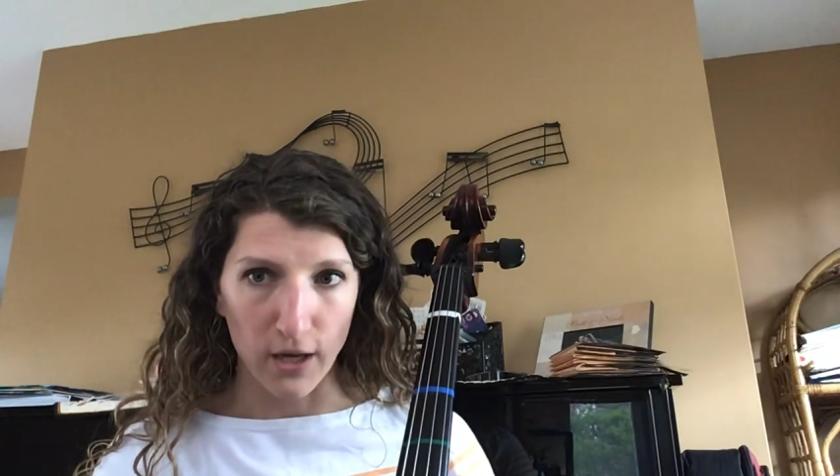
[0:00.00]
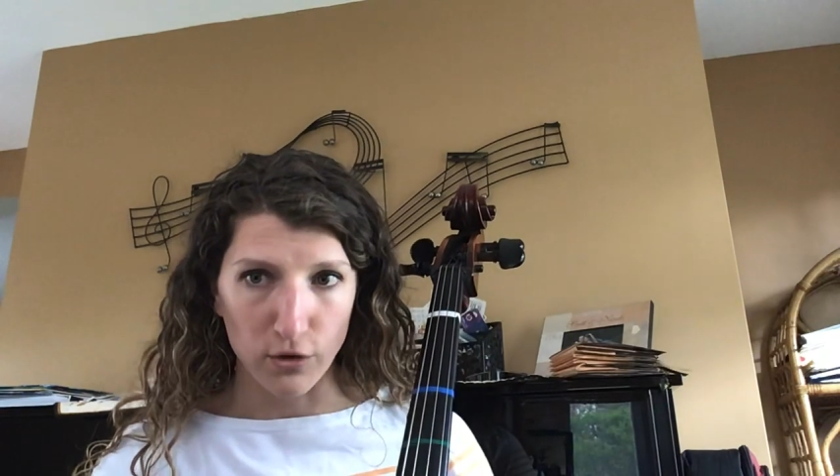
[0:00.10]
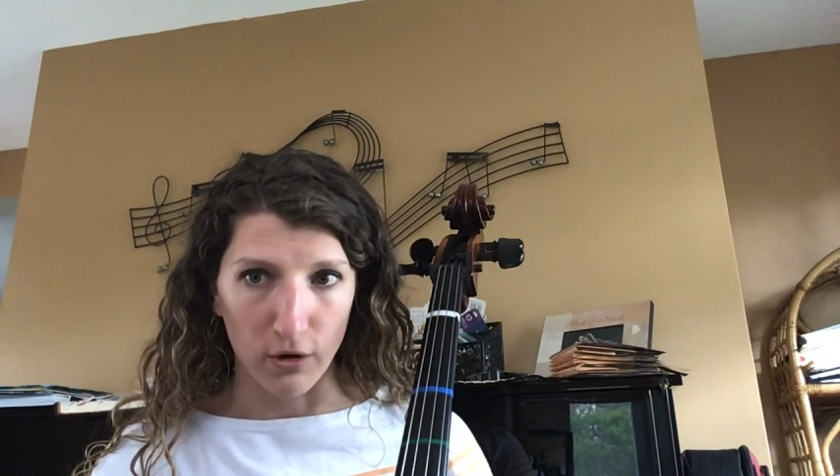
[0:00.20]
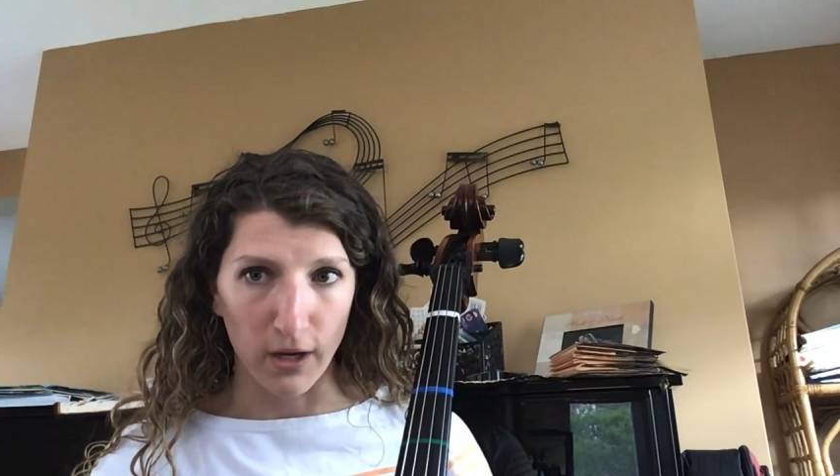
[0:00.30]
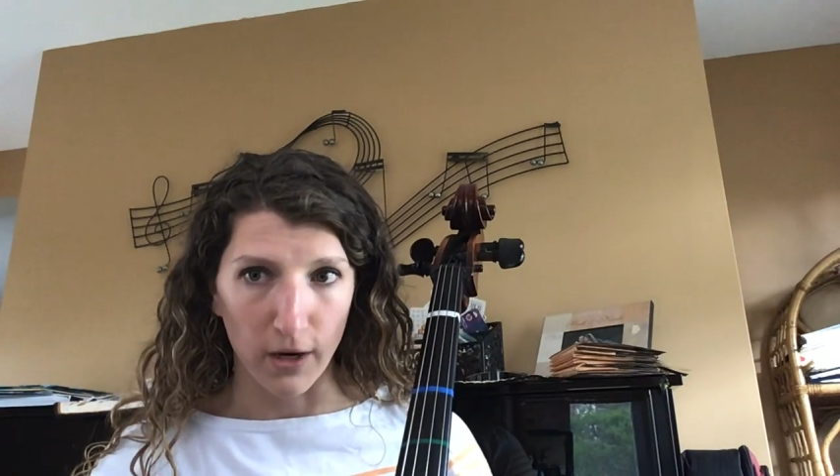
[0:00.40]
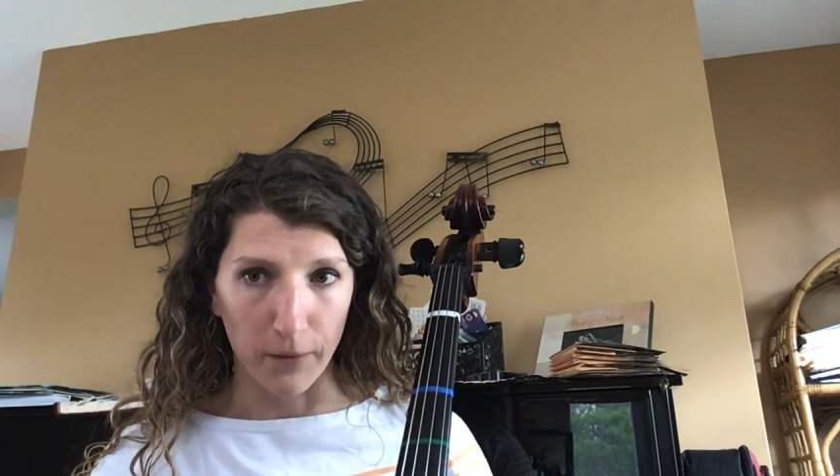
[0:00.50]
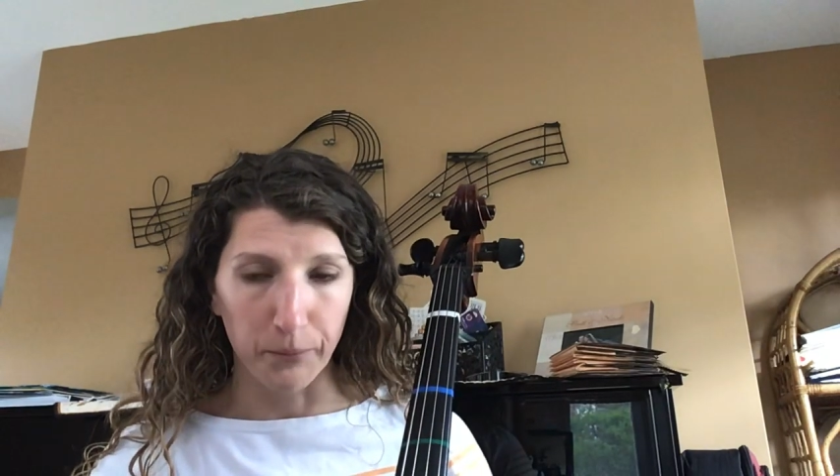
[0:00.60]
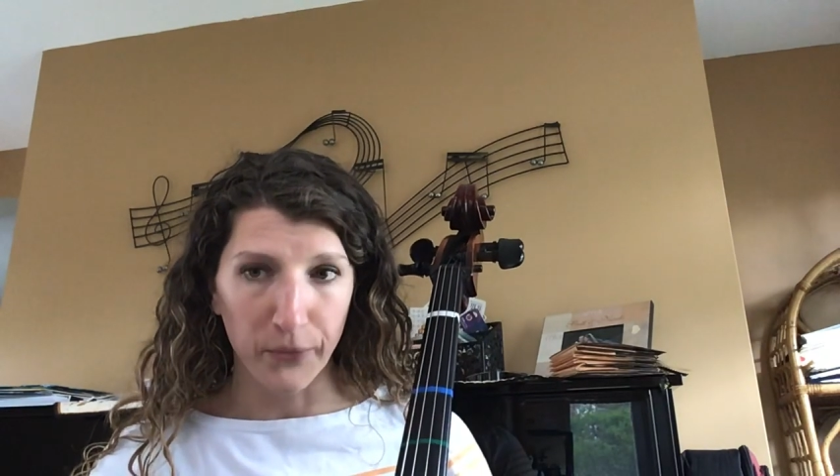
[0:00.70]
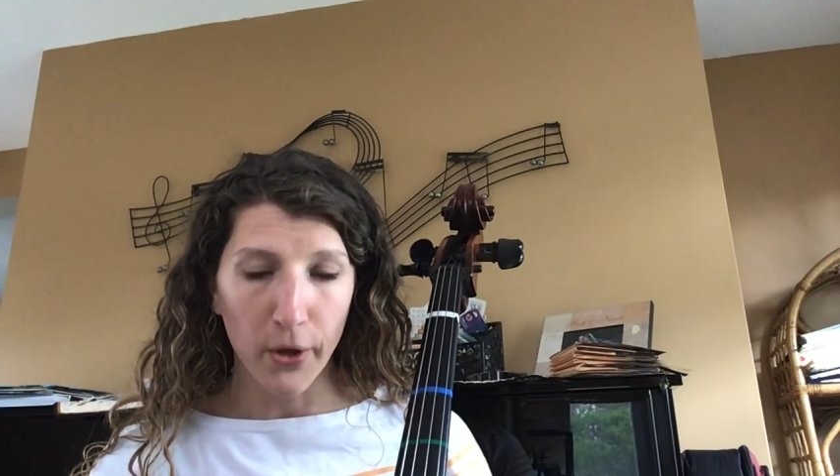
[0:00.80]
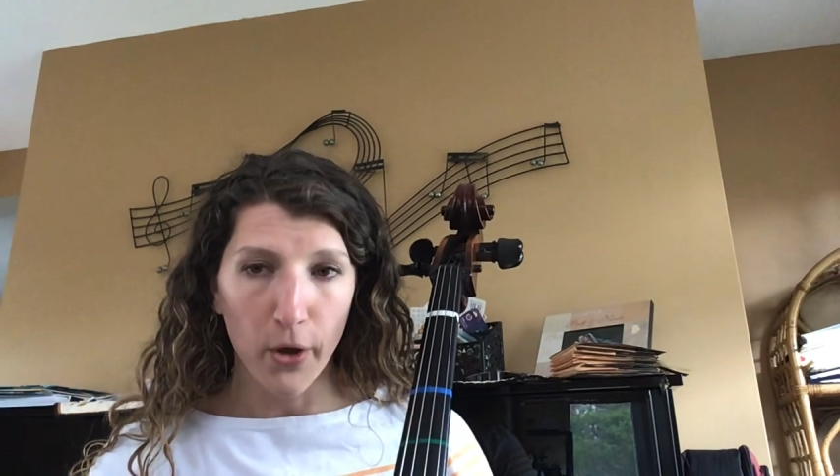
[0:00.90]
string here,
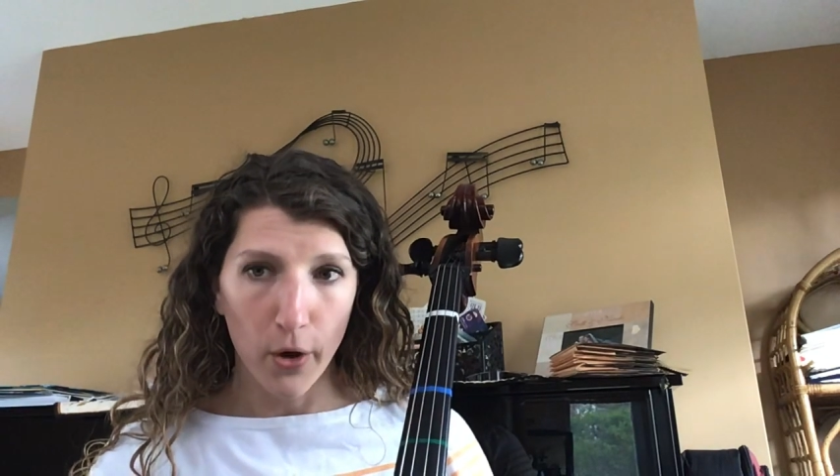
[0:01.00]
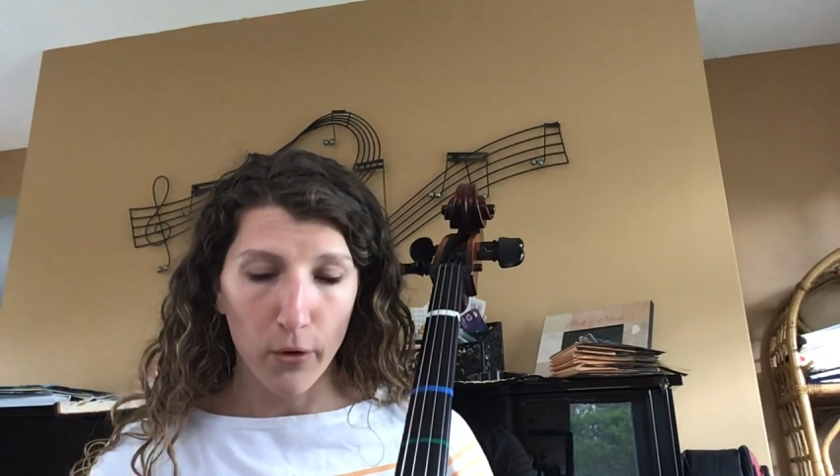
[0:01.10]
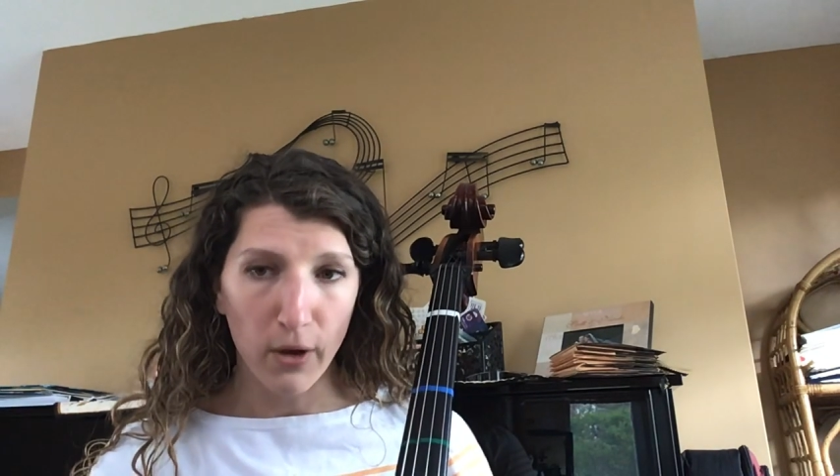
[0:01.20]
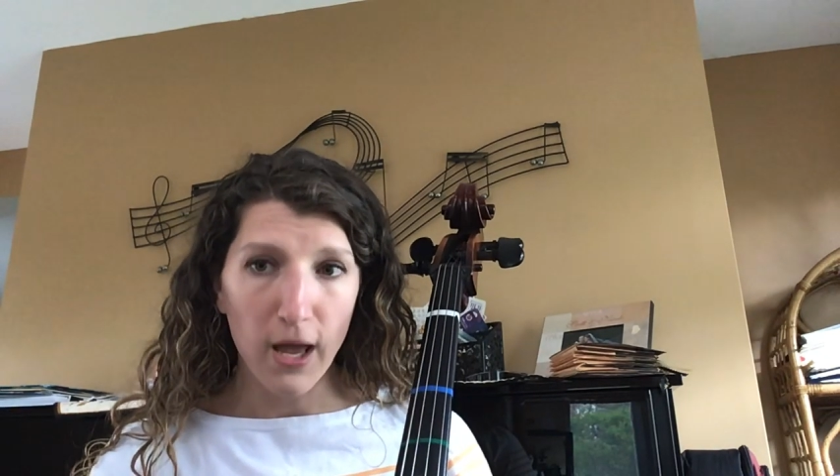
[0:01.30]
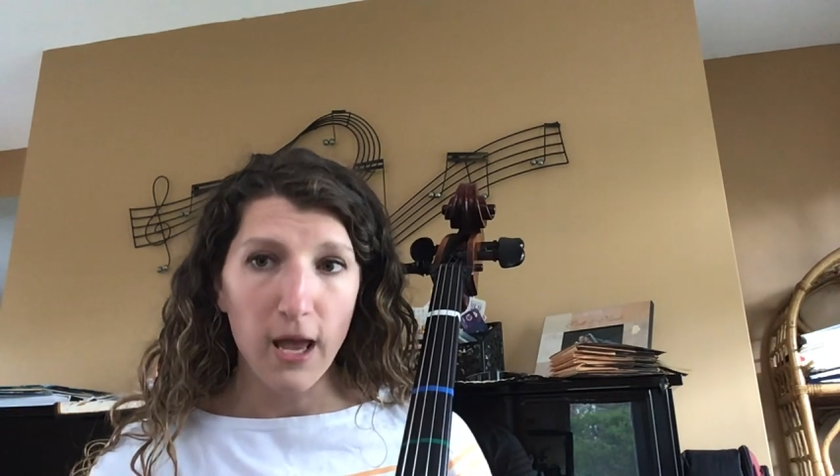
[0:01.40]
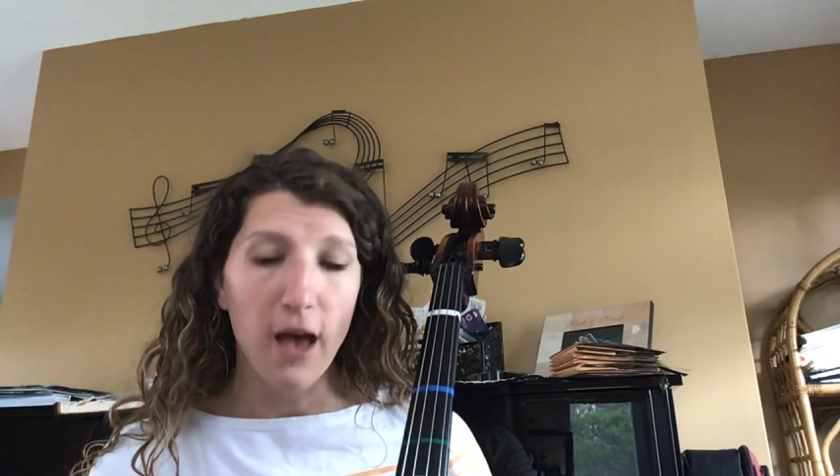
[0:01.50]
okay?